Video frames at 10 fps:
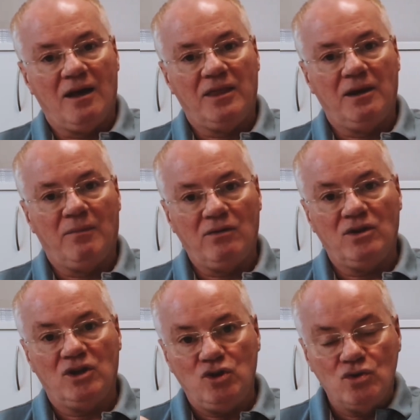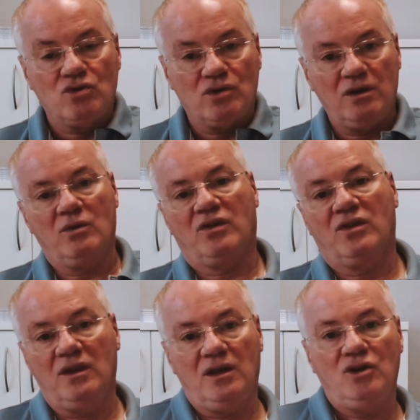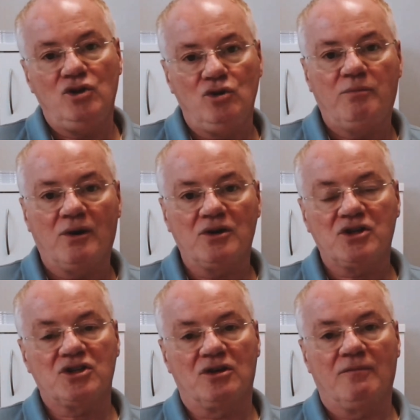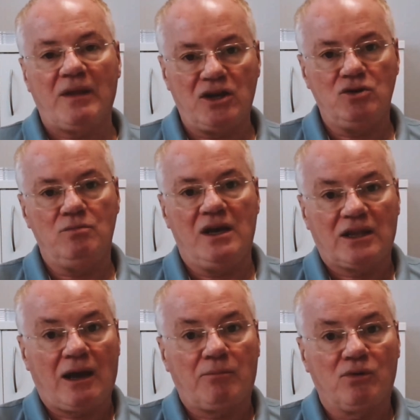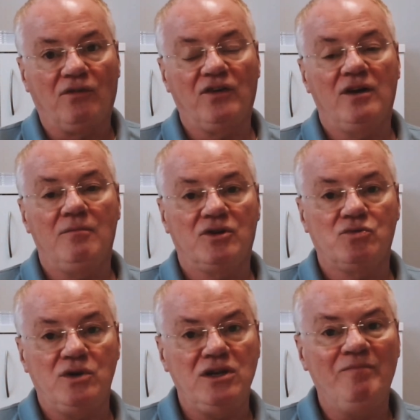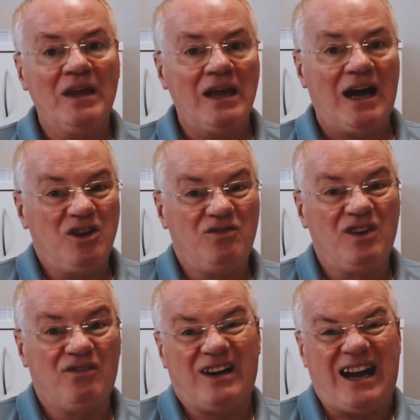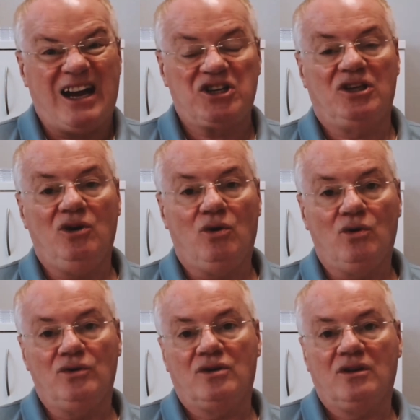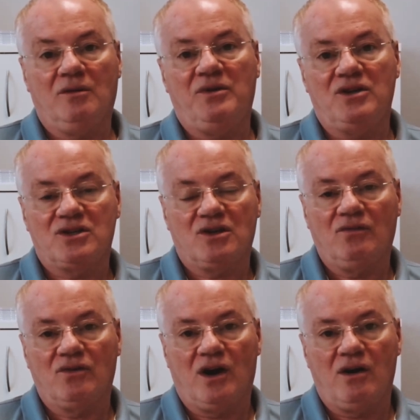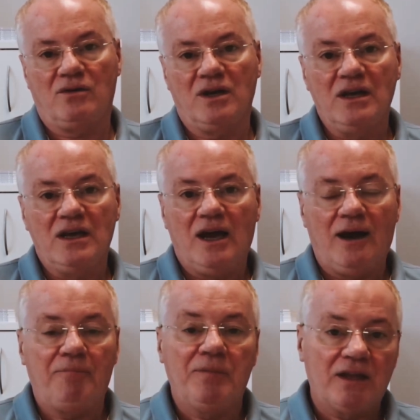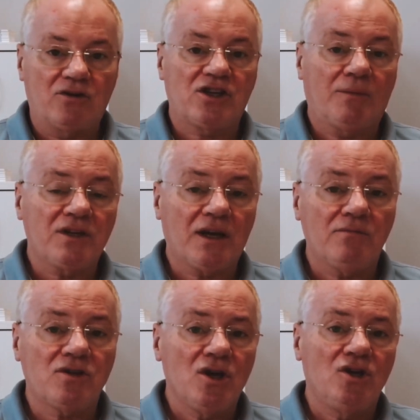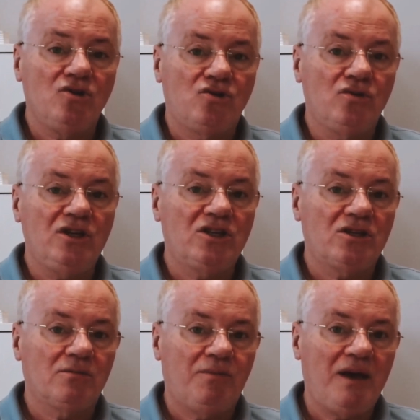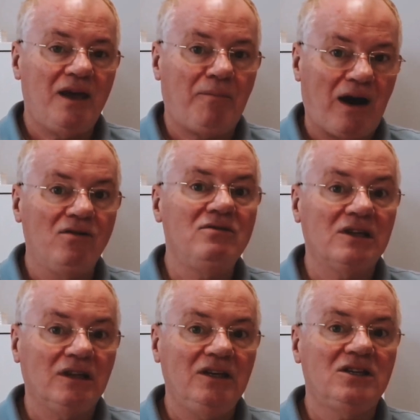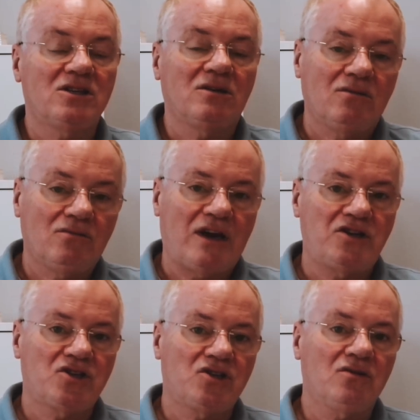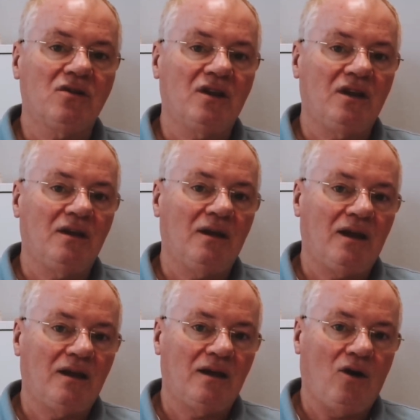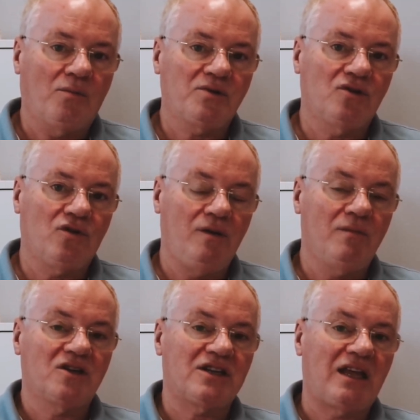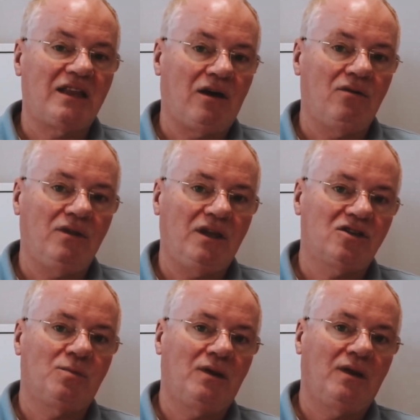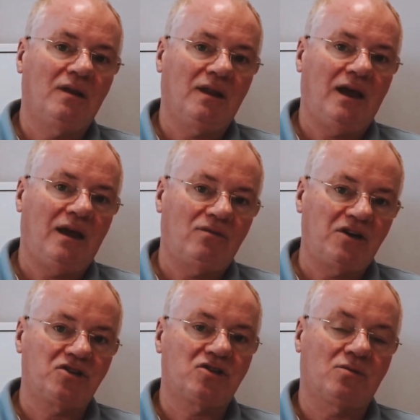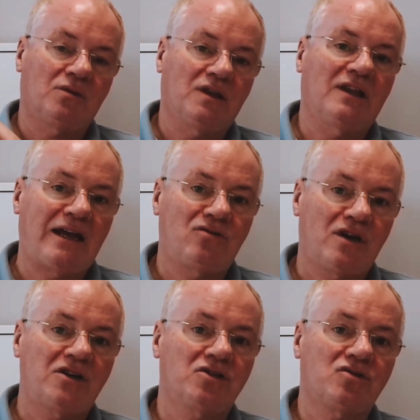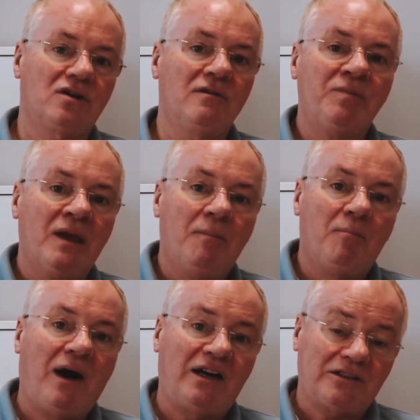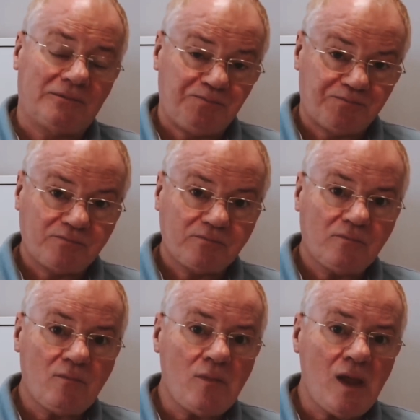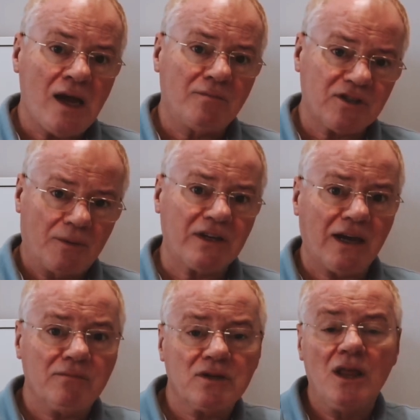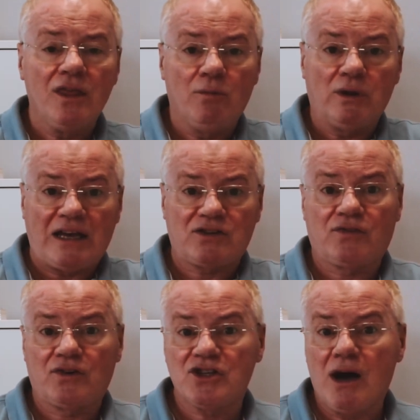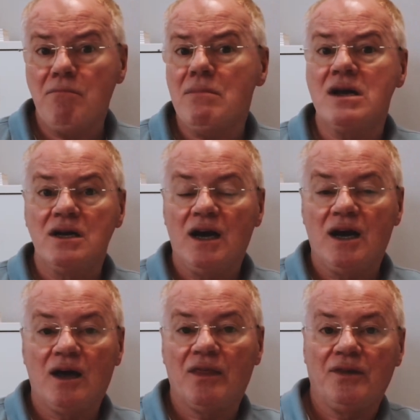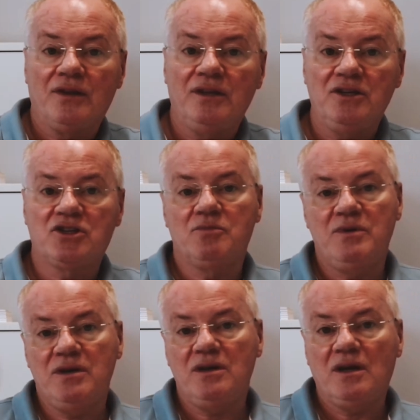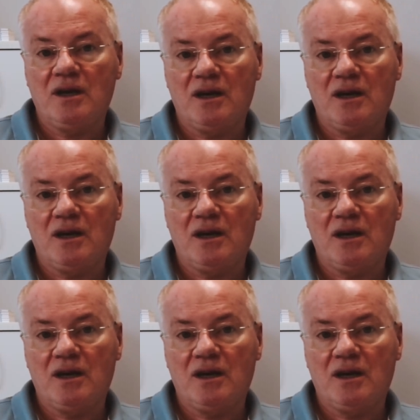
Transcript: the amount that you agree with the new purchaser, and you make that profit in between, and you've never actually owned the piece of ground. Now sometimes you do need to pay £1 at least to register the option agreement, because that now needs to be registered with the land registry, but sometimes they will ask for a sum that needs to be